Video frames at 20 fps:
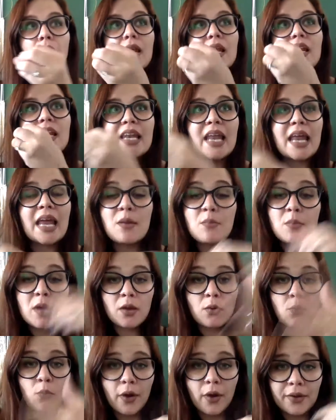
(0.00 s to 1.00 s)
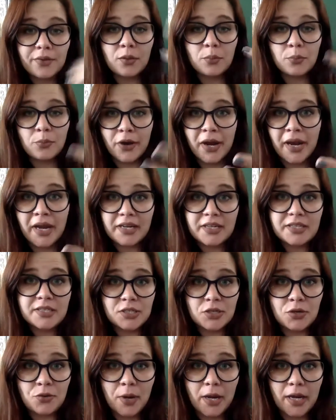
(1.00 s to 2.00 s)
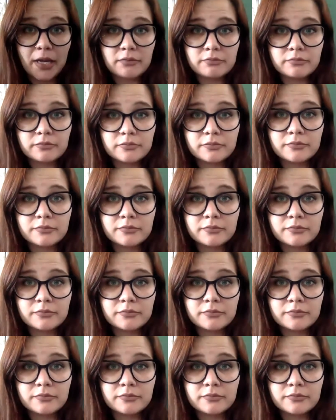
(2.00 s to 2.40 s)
Naming what the brain is doing,